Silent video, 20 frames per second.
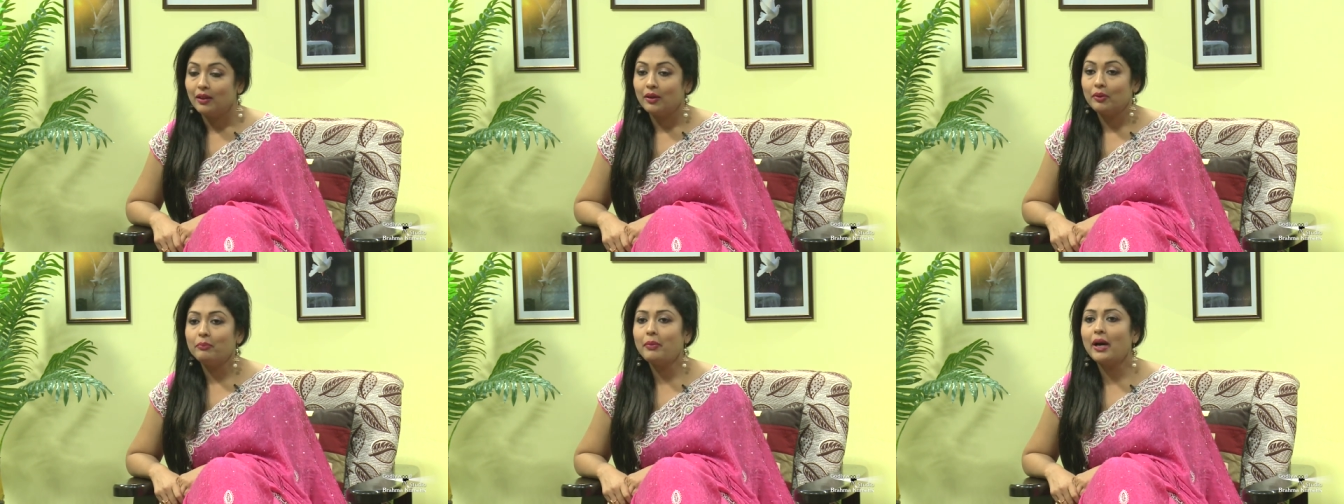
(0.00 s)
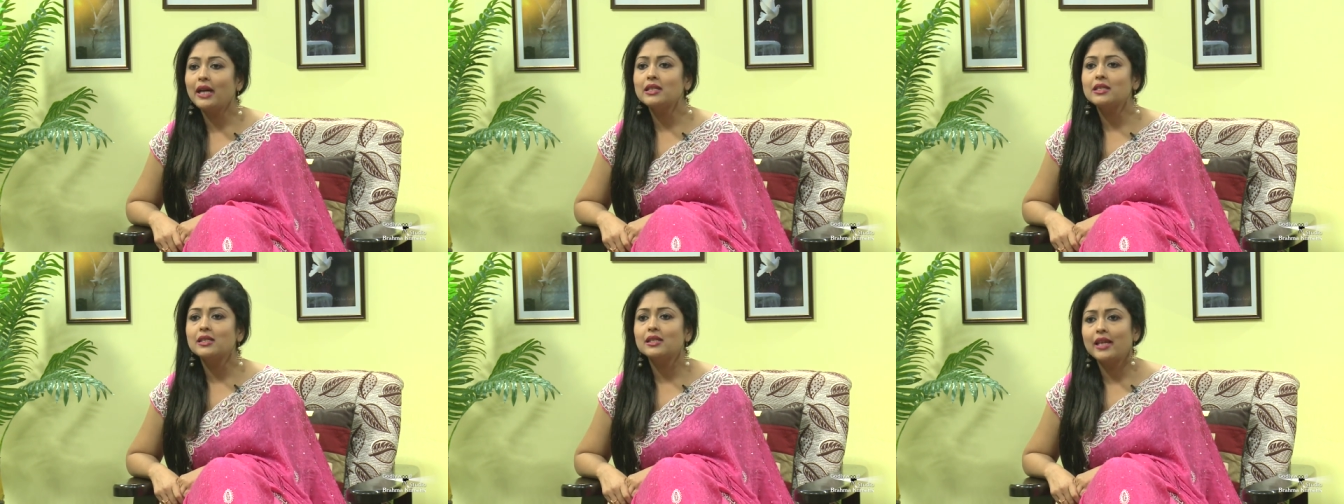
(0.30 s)

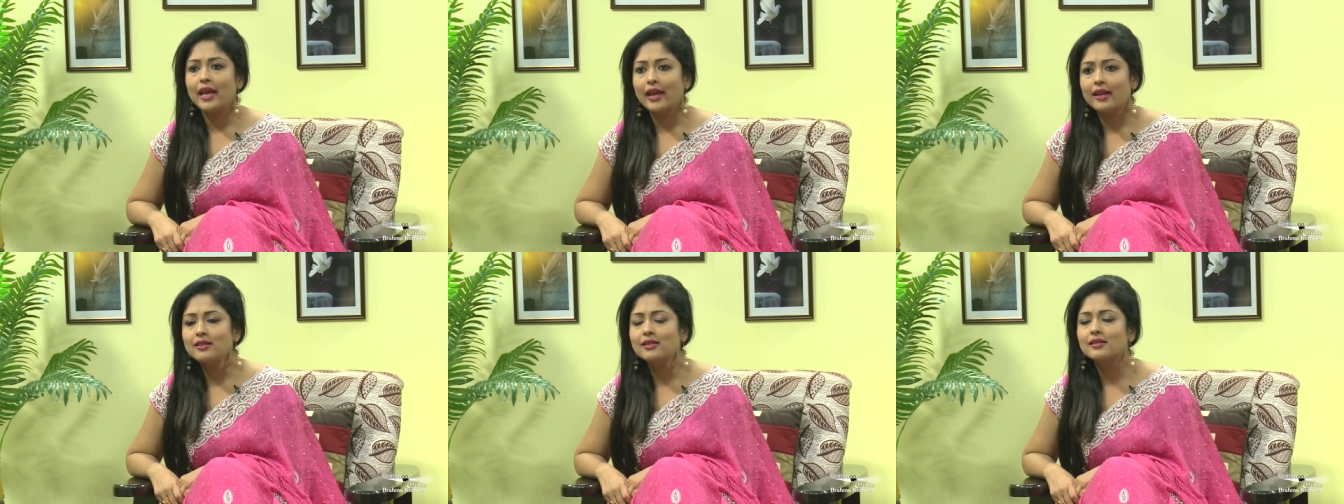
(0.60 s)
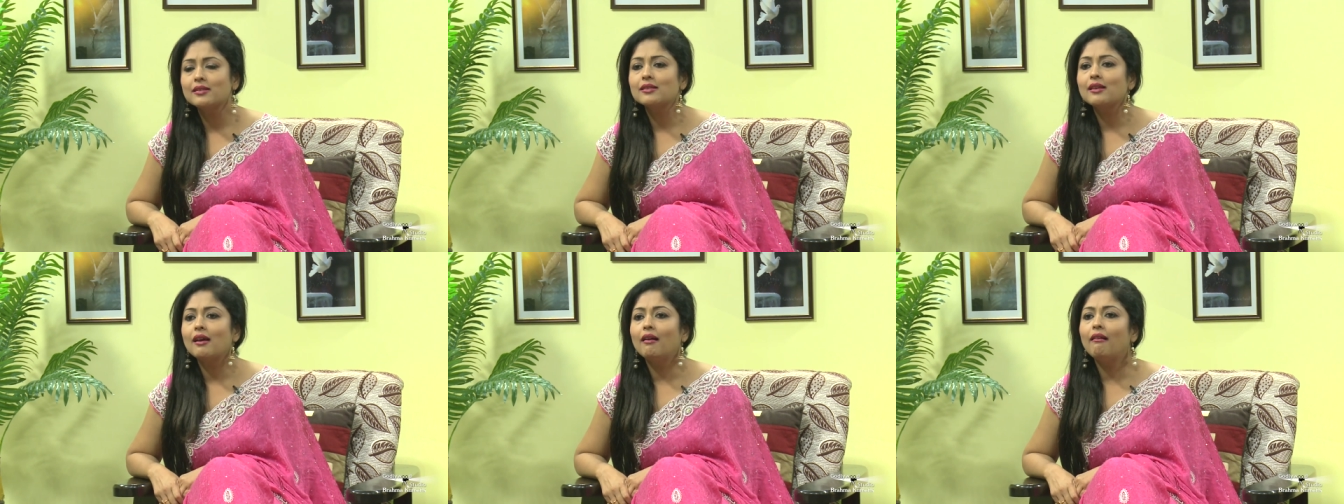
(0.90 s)
But
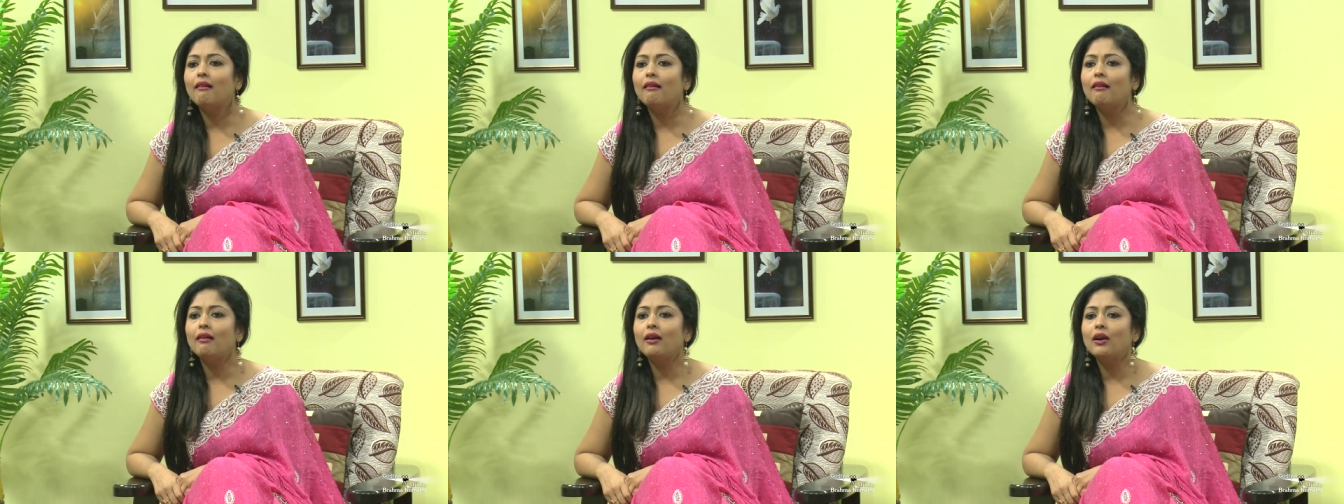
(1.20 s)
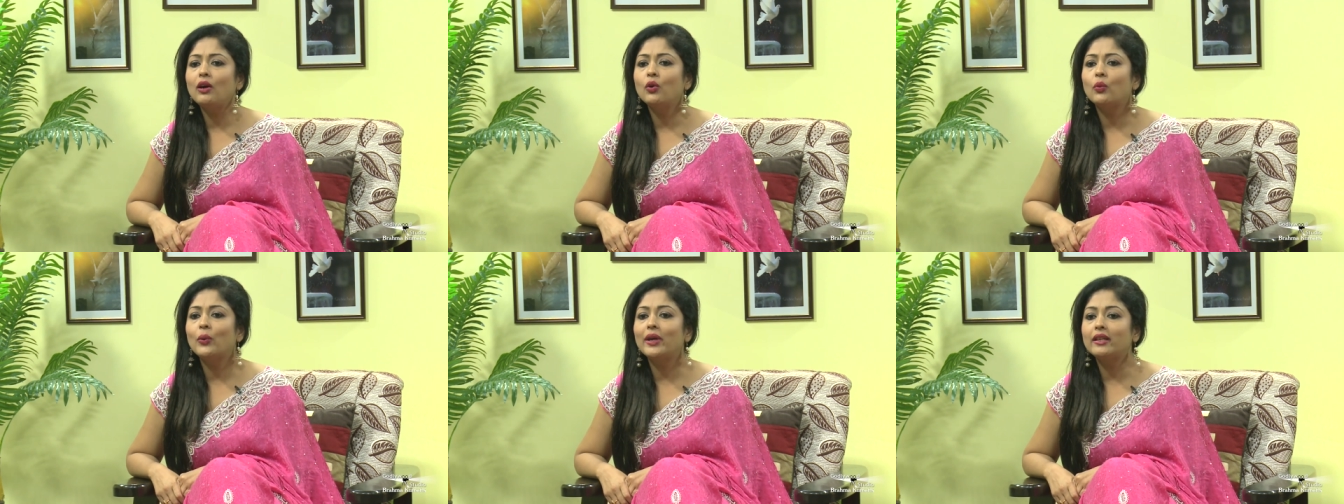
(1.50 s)
yes,
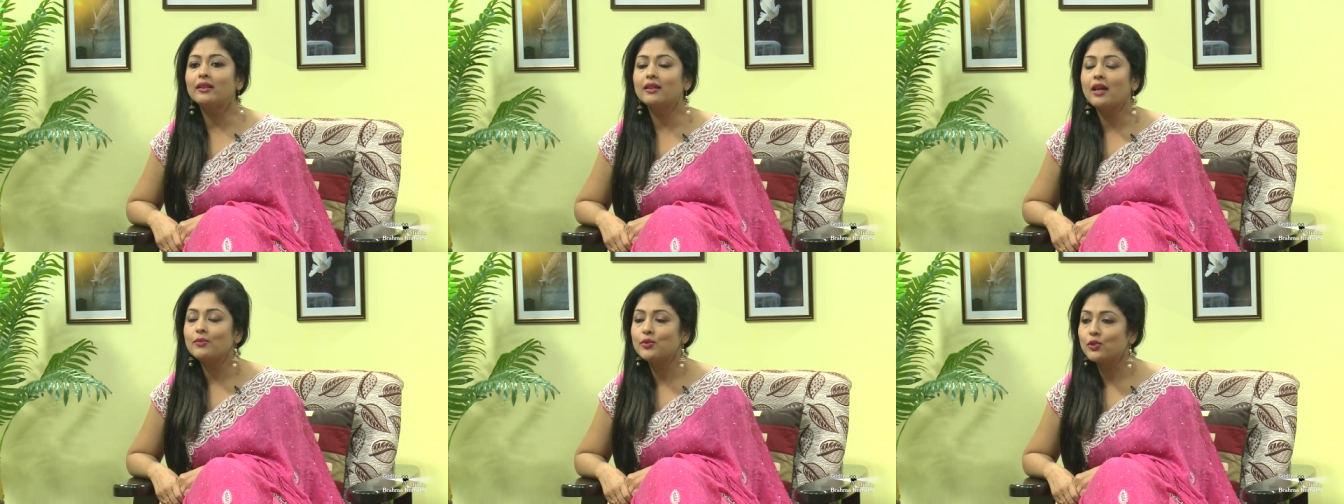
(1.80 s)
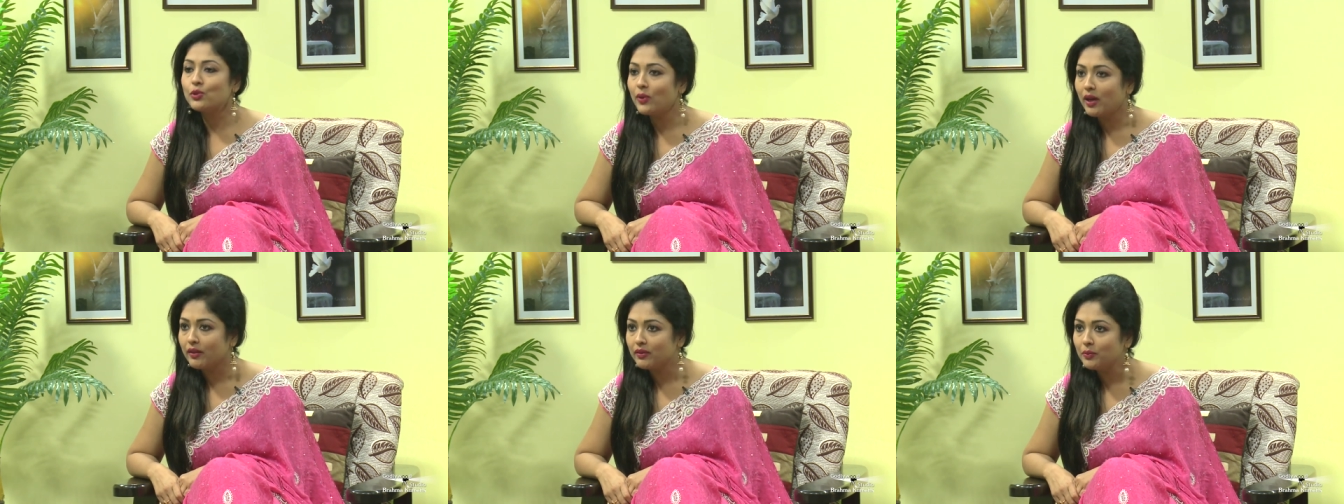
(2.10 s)
uh, when it comes
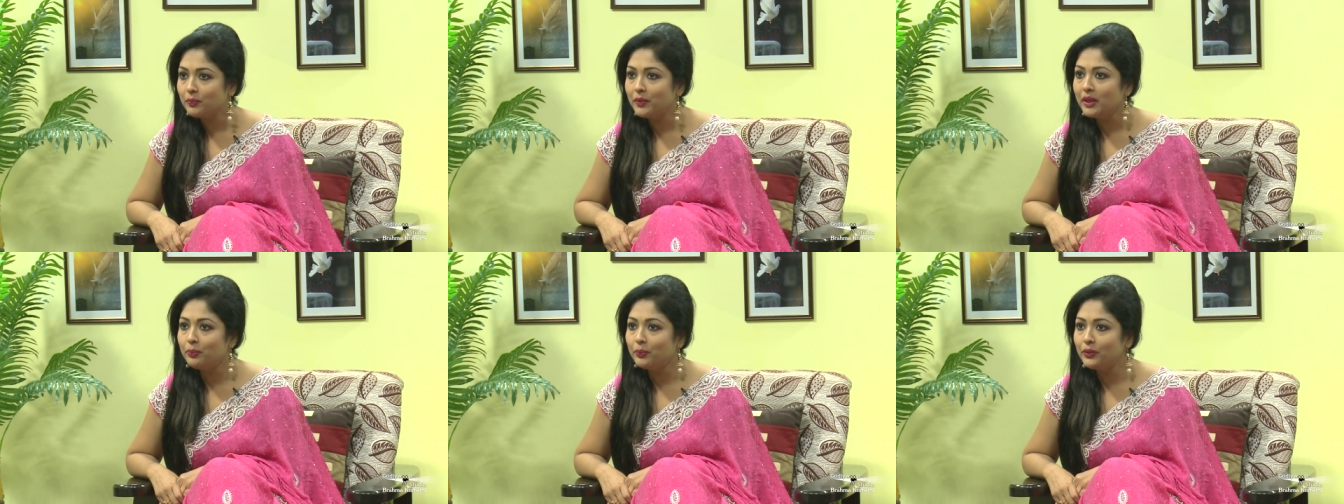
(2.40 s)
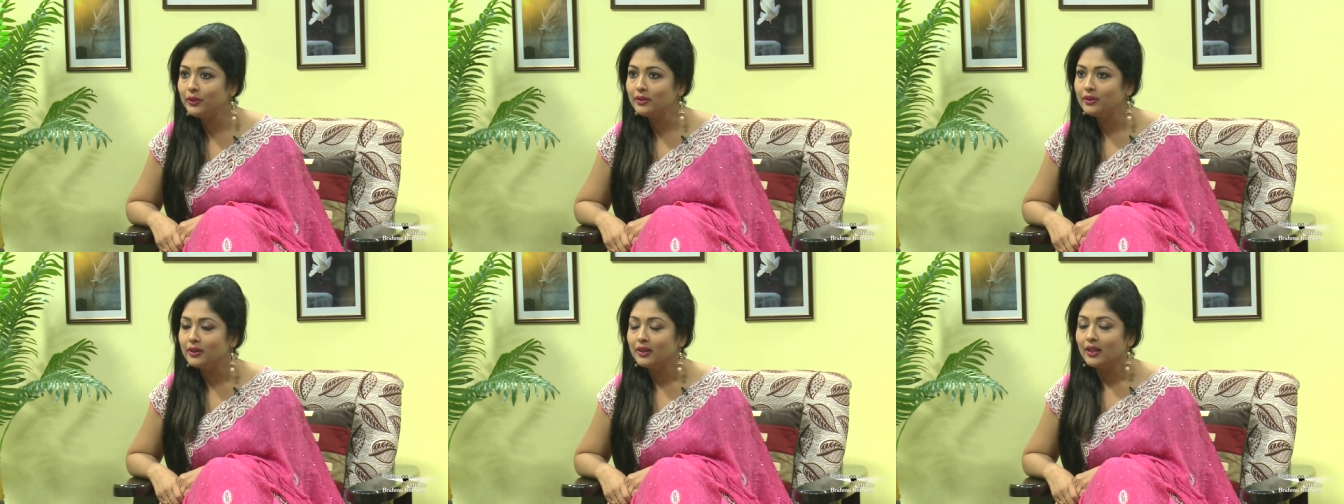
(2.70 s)
to other people,